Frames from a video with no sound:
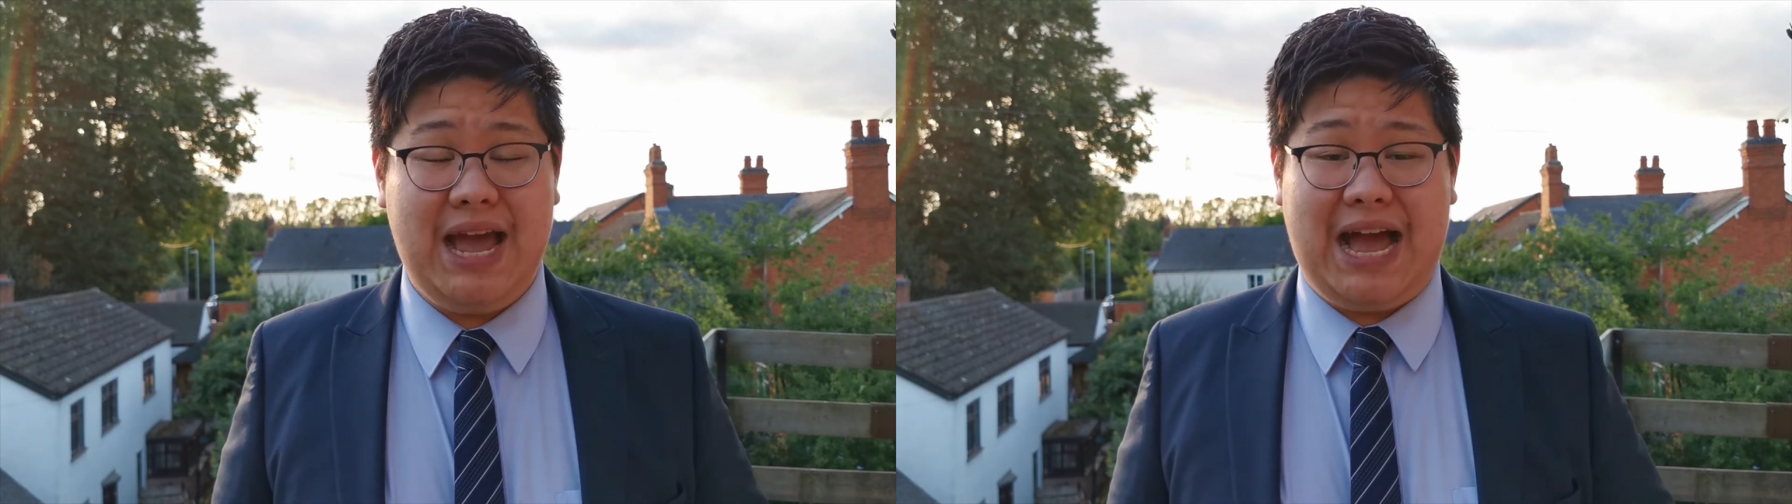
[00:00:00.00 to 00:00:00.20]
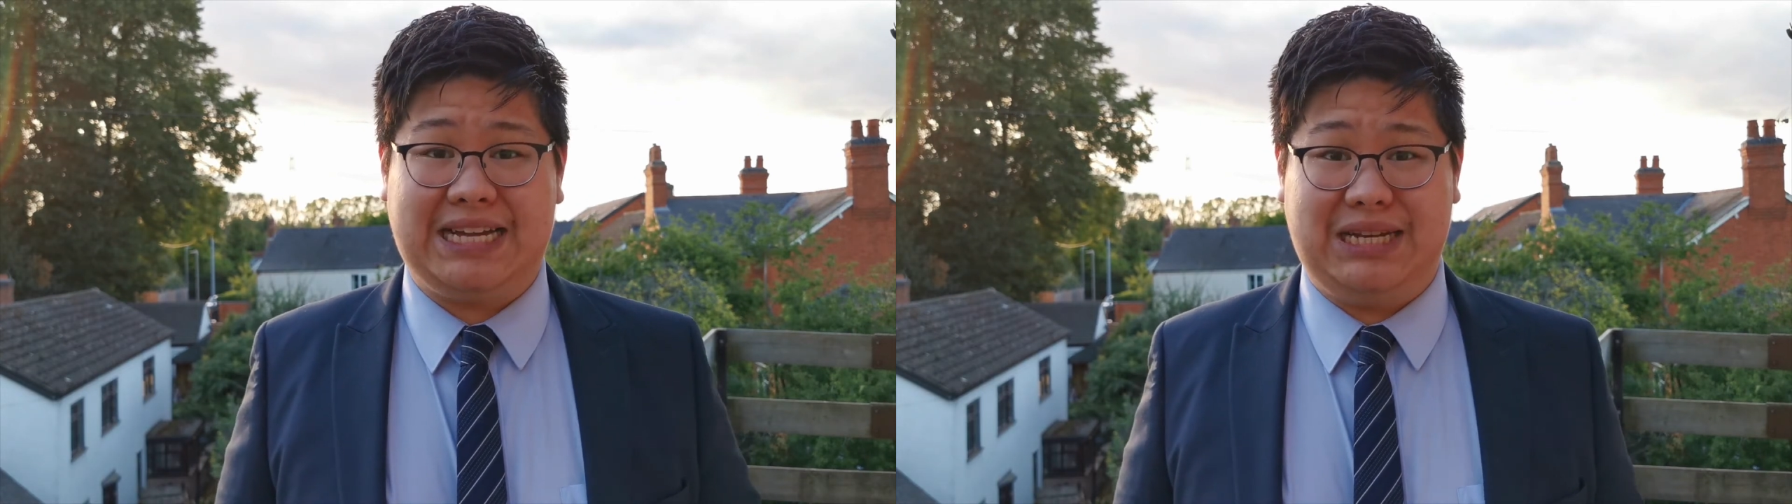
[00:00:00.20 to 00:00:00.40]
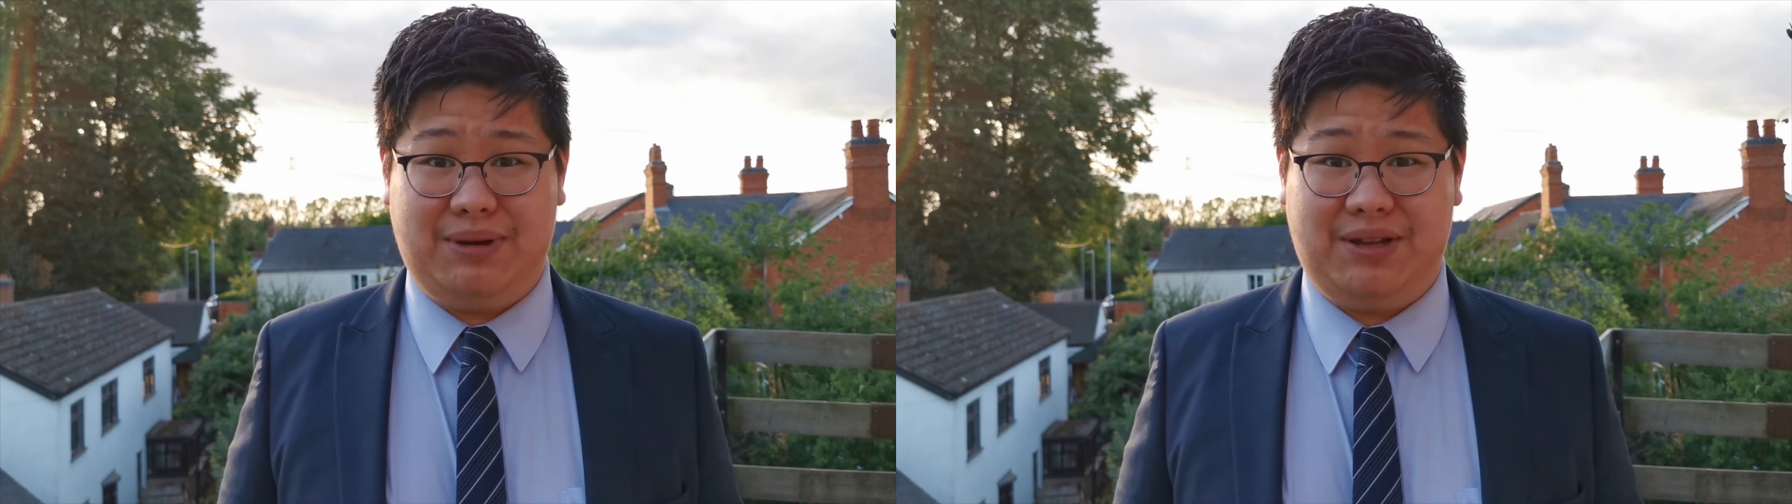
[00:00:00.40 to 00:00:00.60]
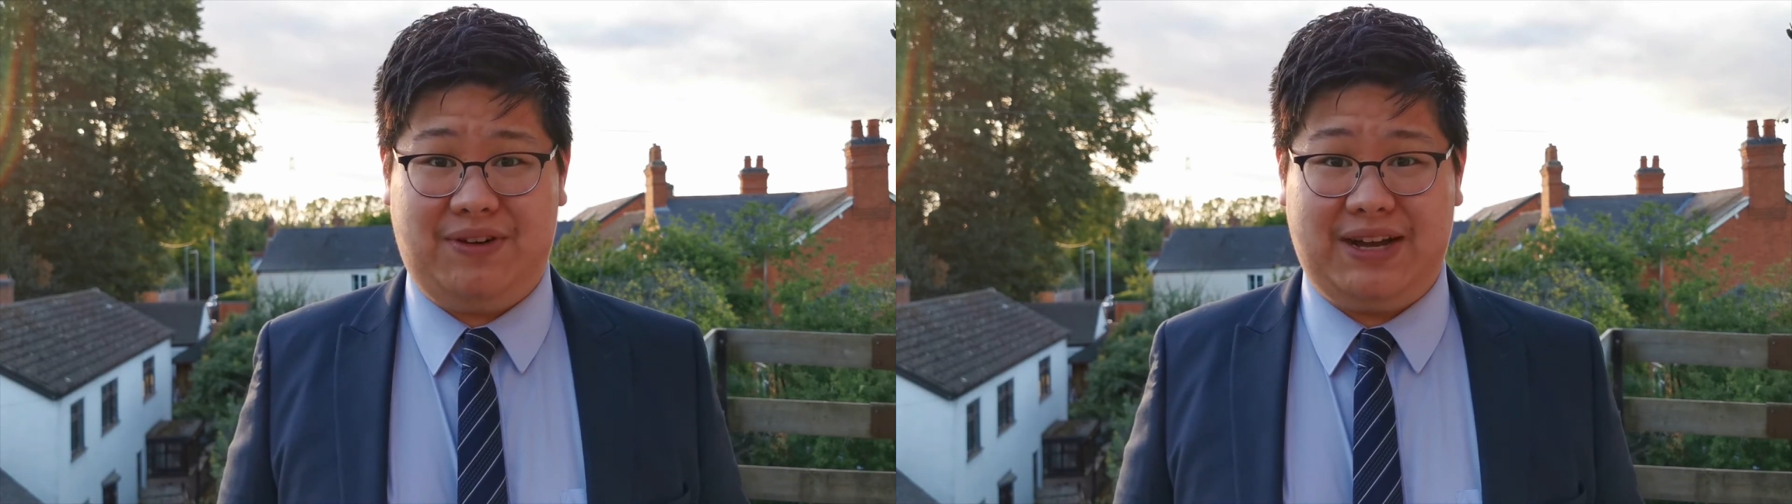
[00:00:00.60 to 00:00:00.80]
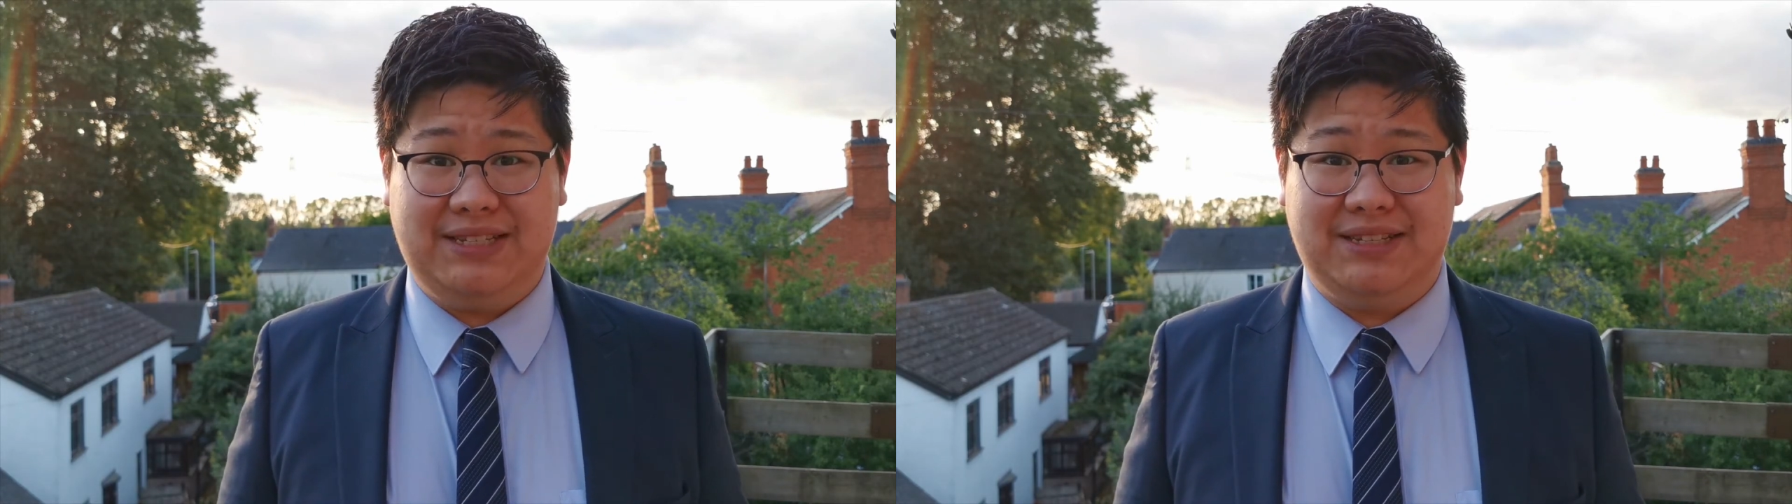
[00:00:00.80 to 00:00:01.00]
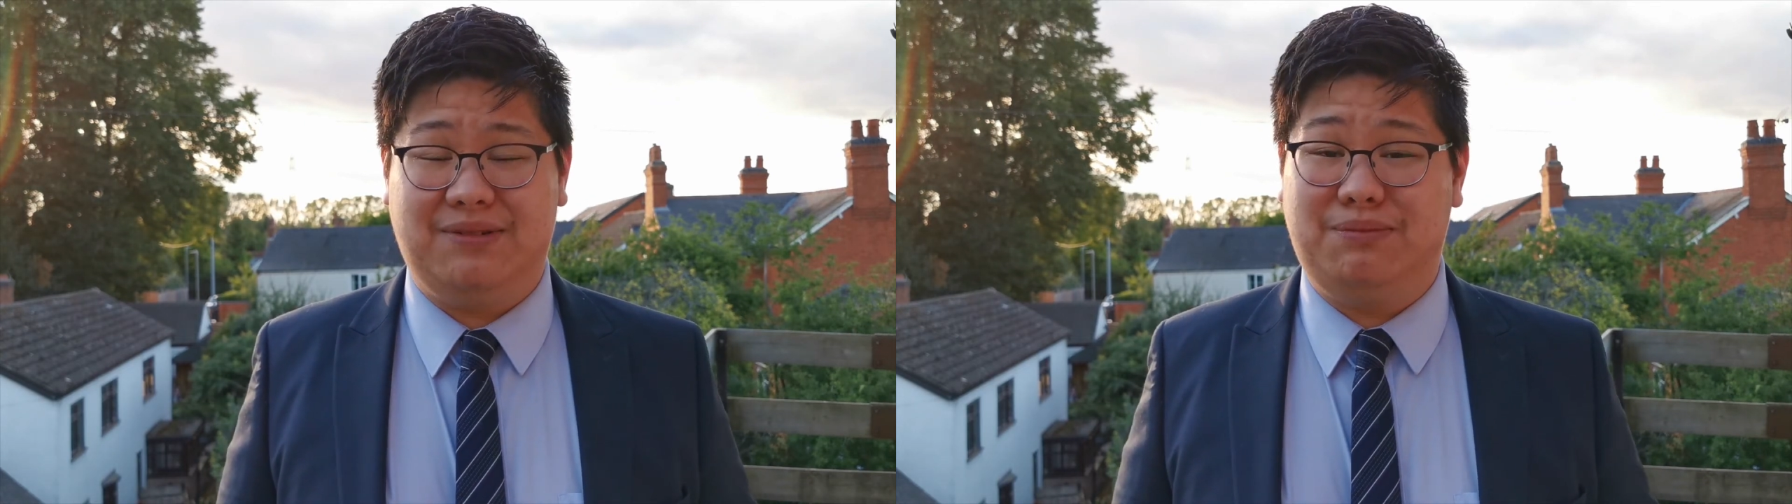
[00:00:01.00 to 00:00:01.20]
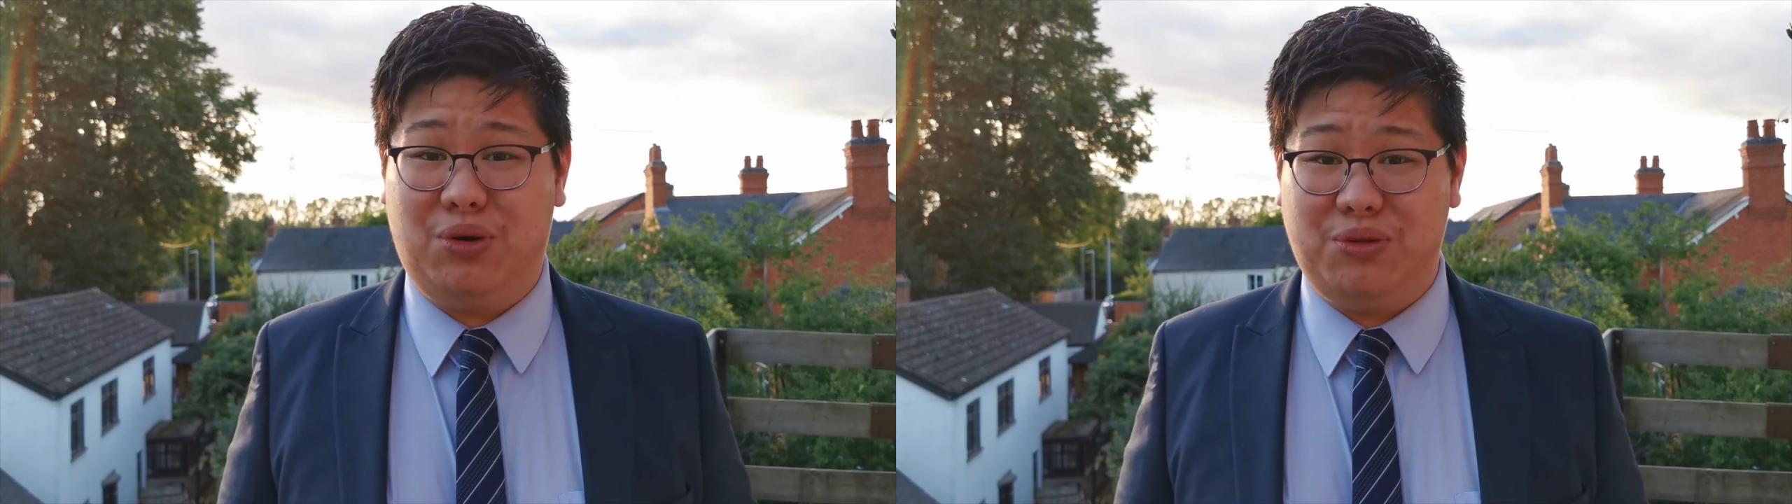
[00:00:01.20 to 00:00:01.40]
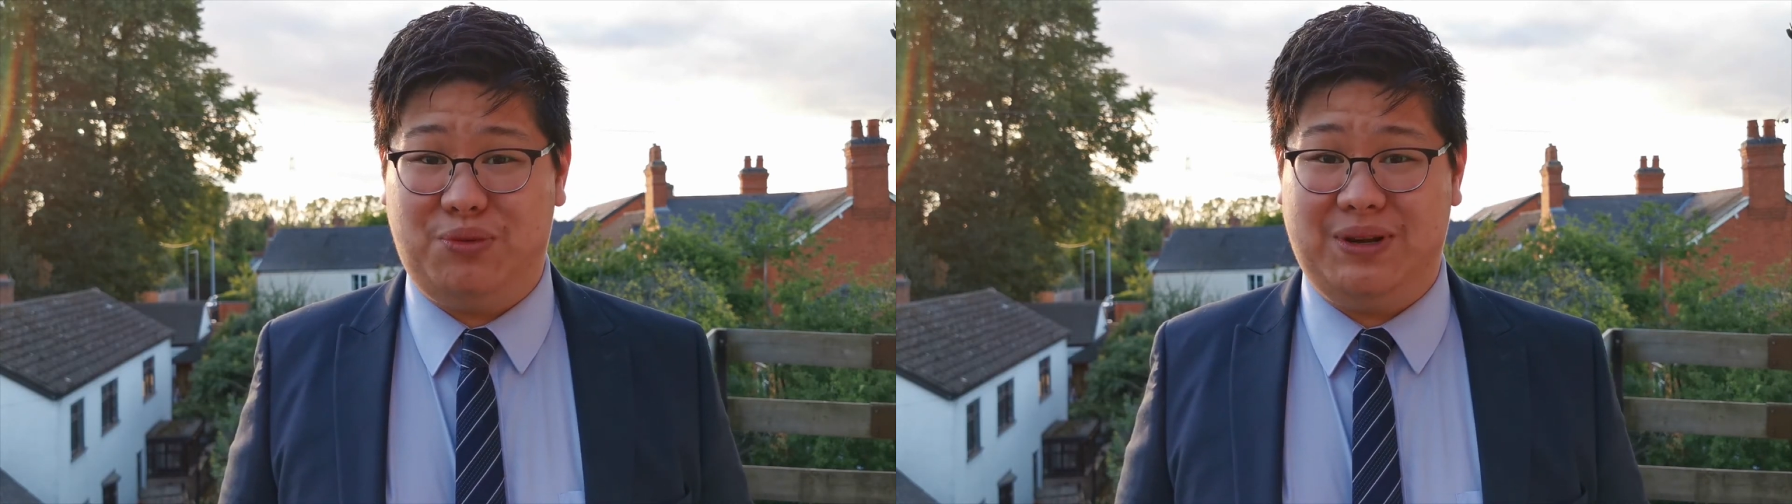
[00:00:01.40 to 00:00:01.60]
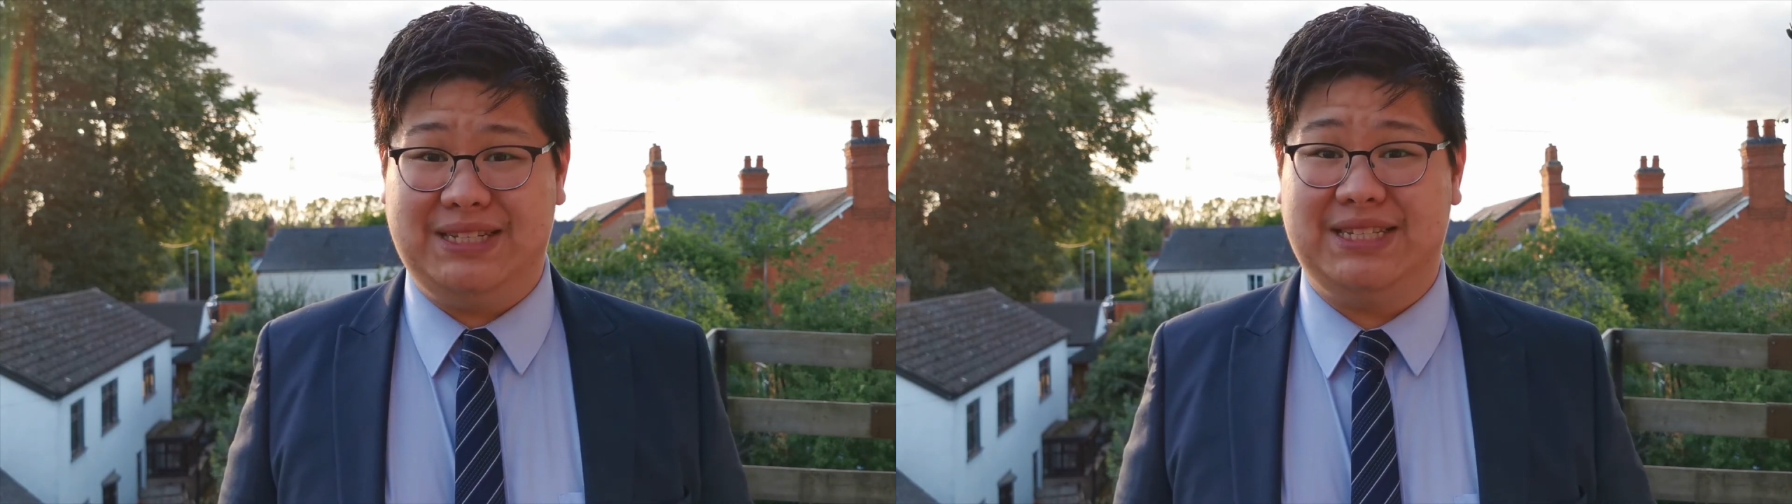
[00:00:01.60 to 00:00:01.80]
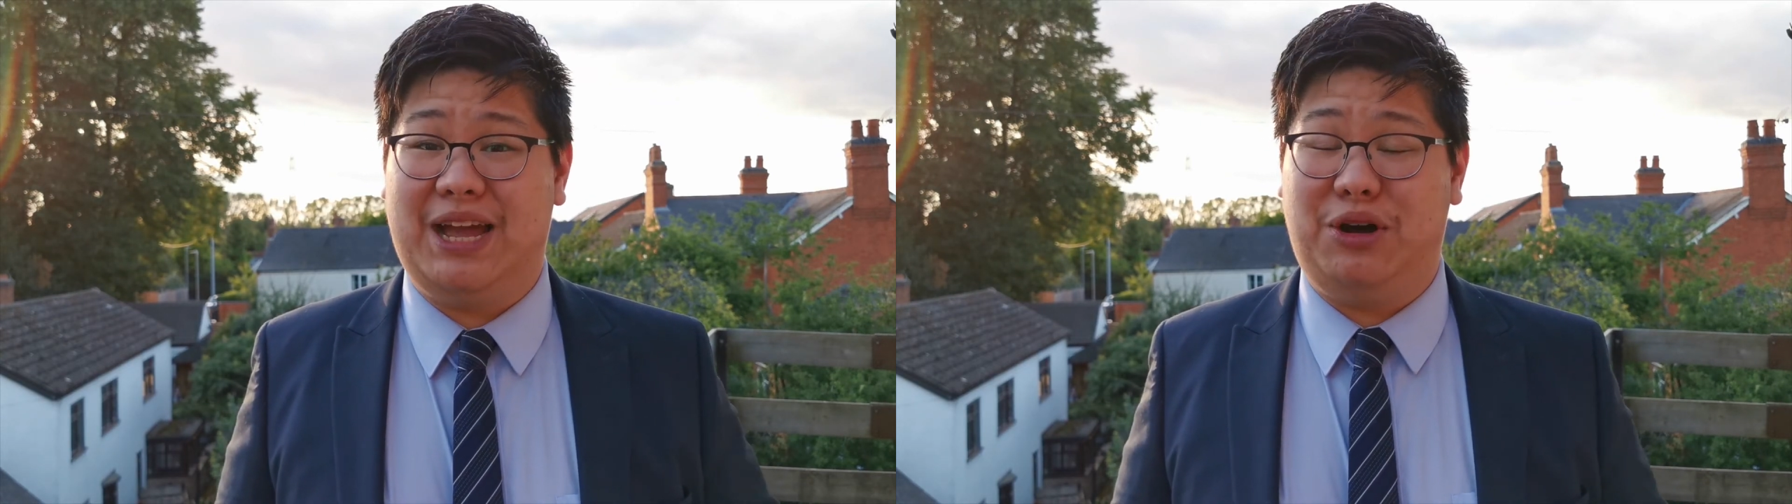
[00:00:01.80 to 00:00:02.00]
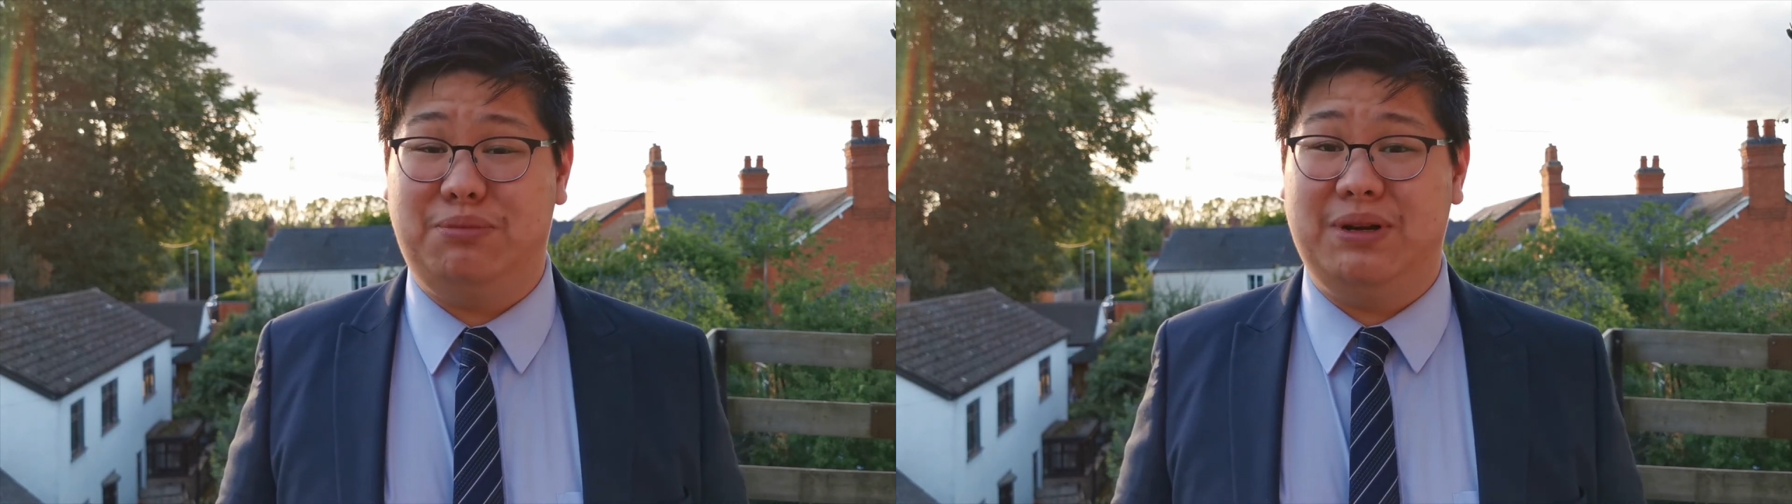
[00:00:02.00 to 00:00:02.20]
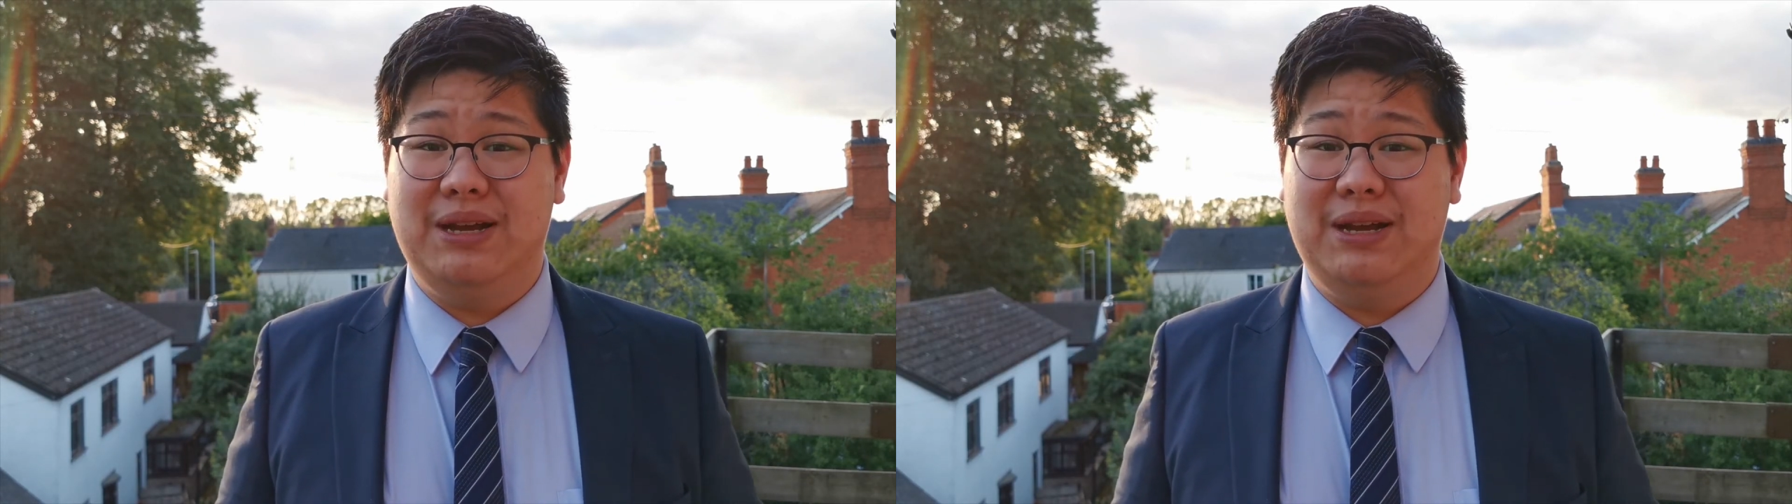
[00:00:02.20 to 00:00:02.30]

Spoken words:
Academic advisors are more than willing to help